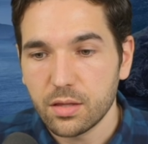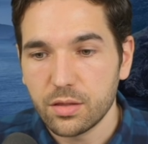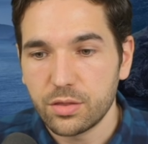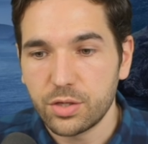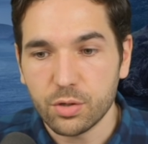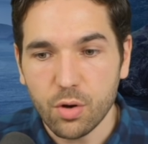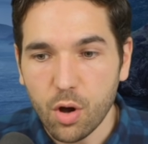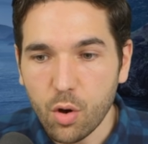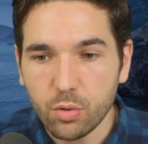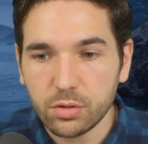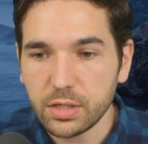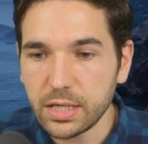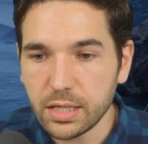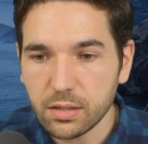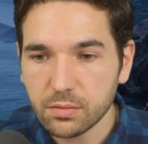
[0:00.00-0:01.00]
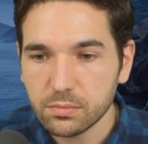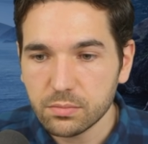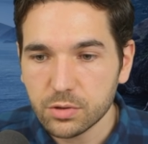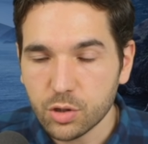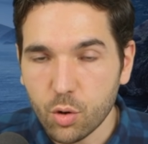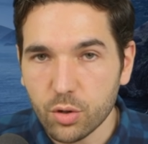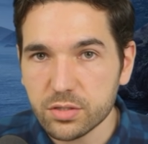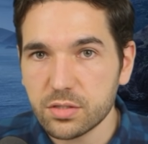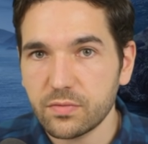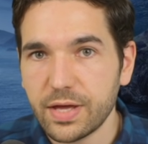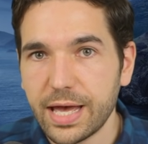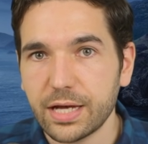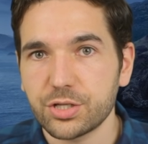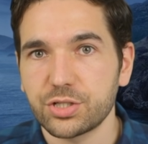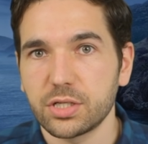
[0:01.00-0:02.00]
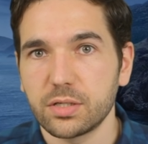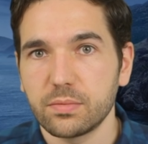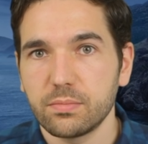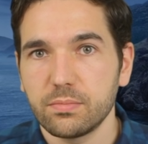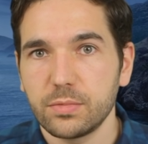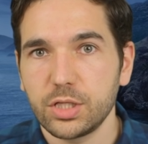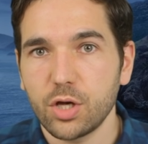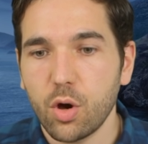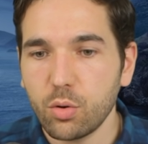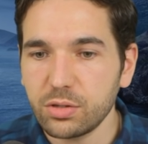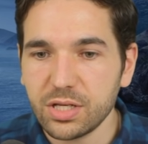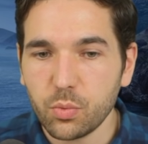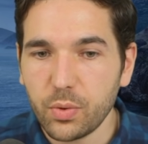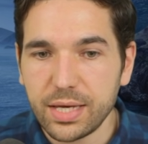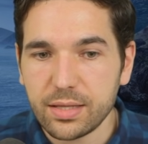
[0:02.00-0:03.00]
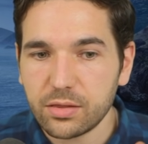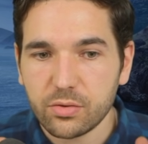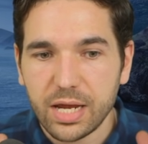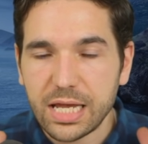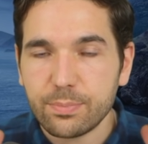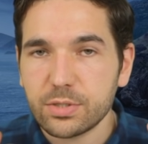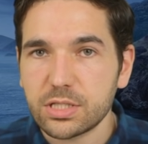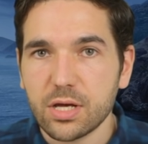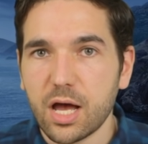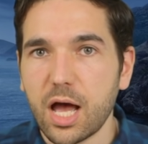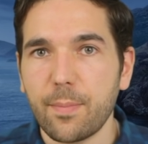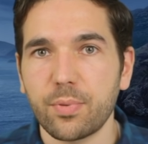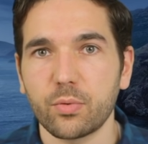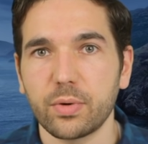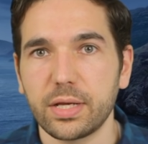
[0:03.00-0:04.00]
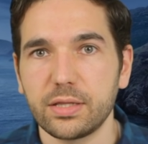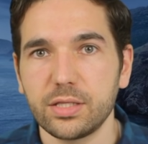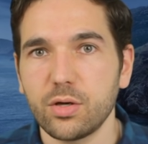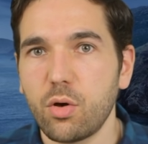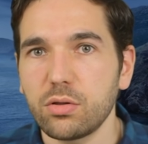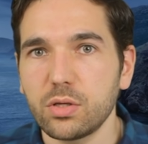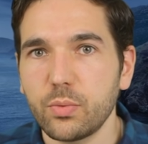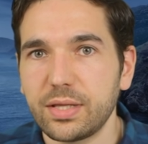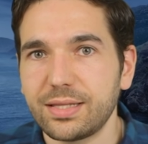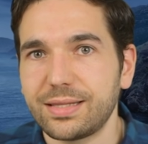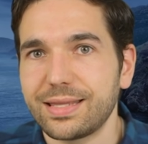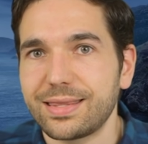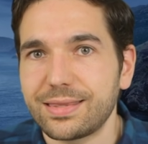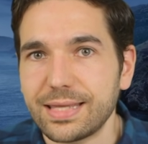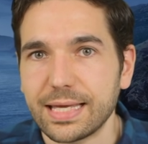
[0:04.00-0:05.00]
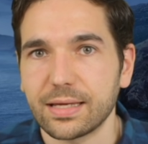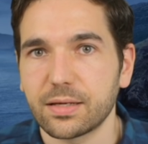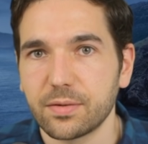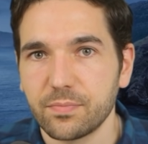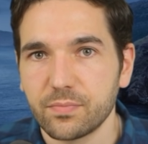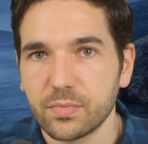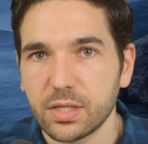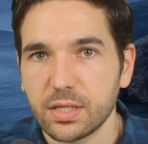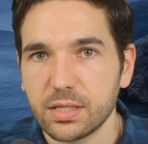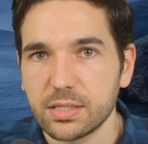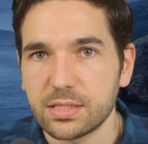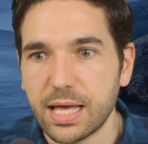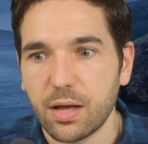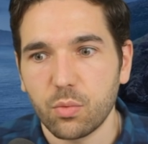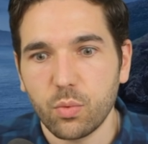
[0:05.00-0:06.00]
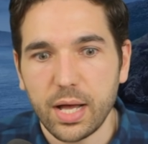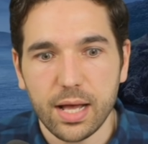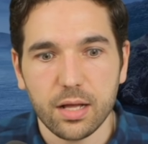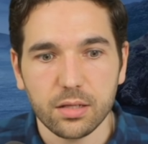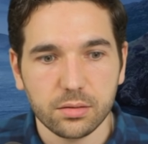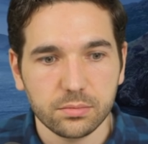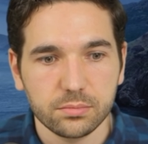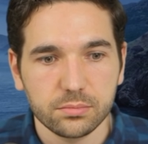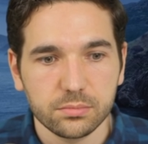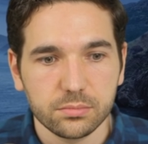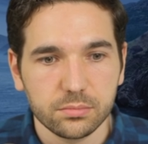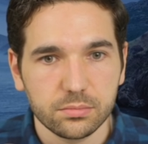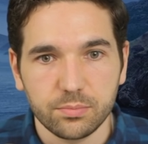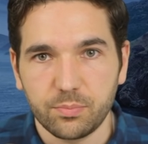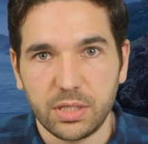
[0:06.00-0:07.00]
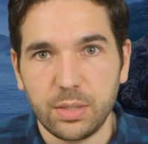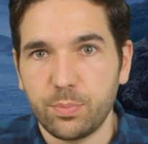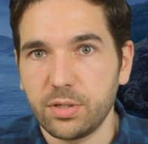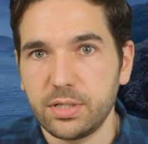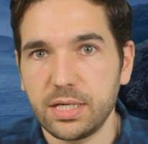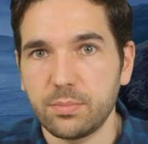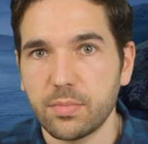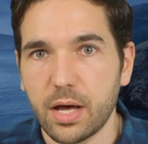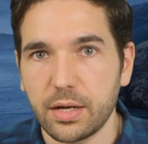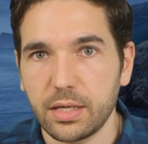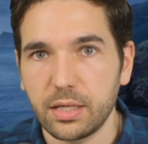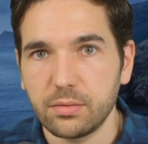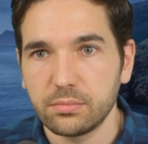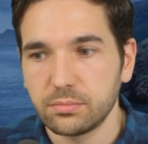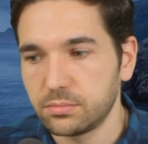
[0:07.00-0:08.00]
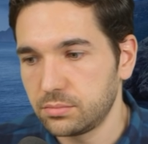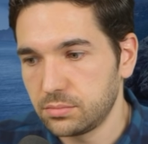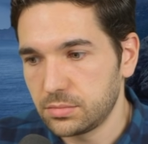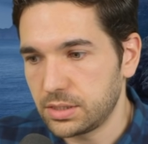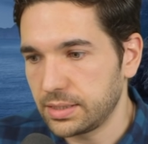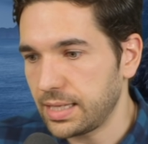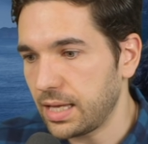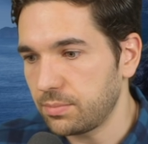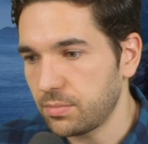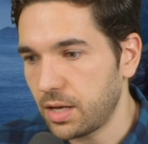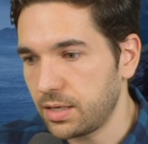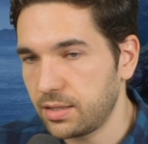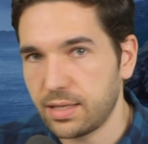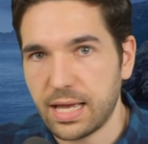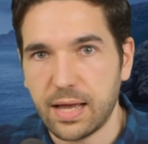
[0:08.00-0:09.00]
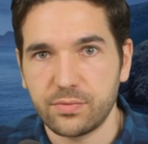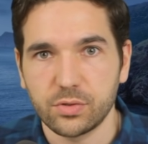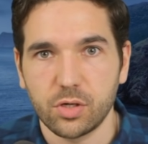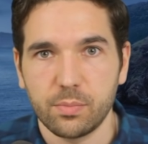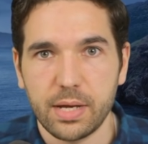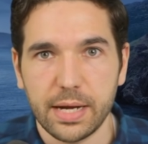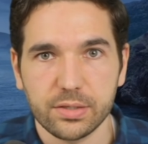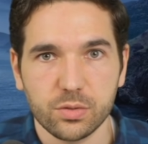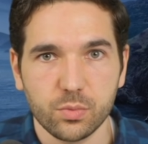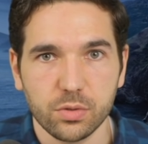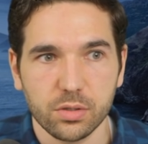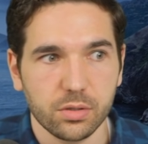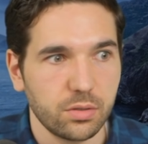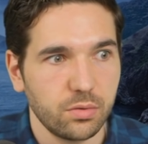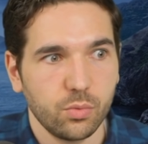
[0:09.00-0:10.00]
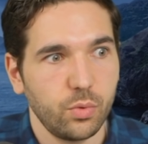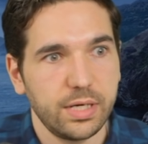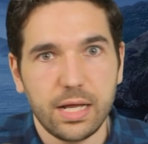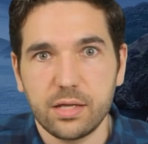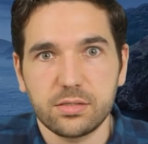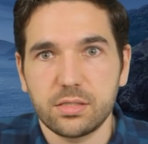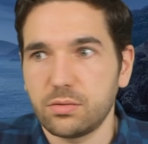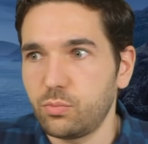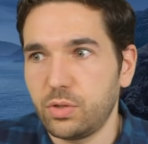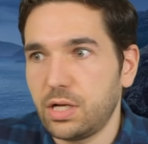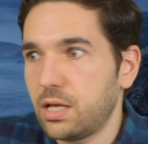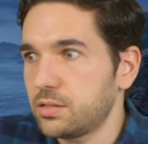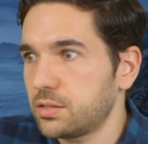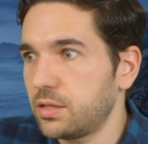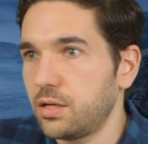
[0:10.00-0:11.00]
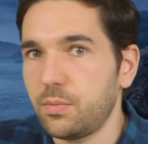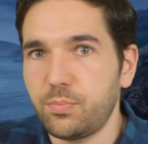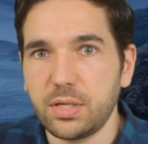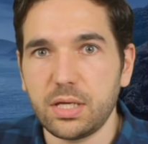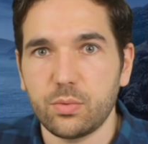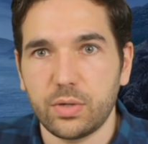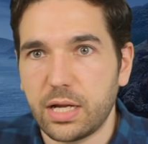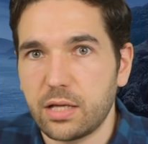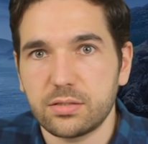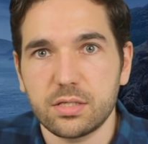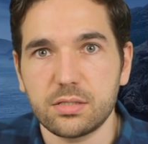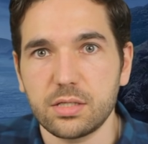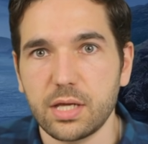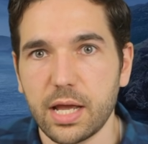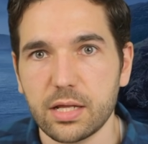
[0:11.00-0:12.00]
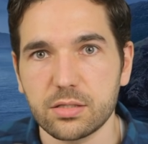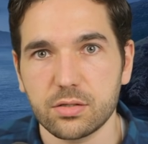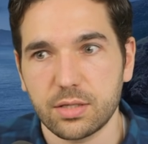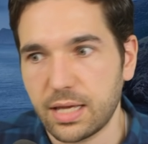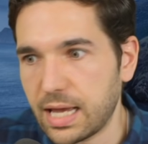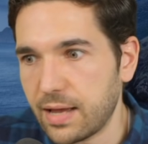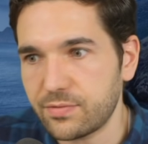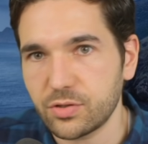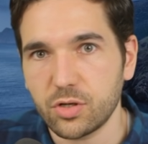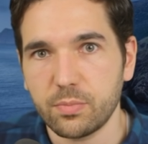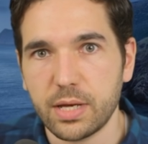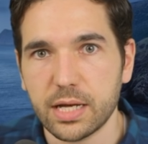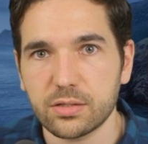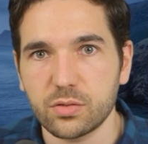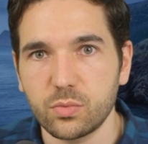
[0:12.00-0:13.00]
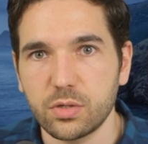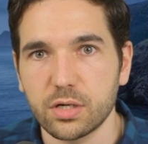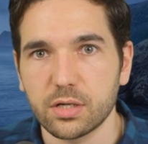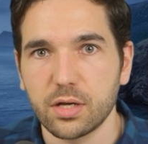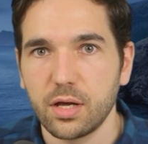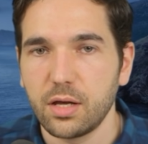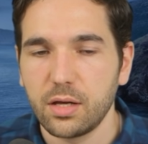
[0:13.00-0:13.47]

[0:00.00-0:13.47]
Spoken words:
their only course of action, the only way that they're able to operate, the only way that they think is that, well, people need money. To get money, they have to go back to work. What else could it be? What else is the answer? They have to go back to work.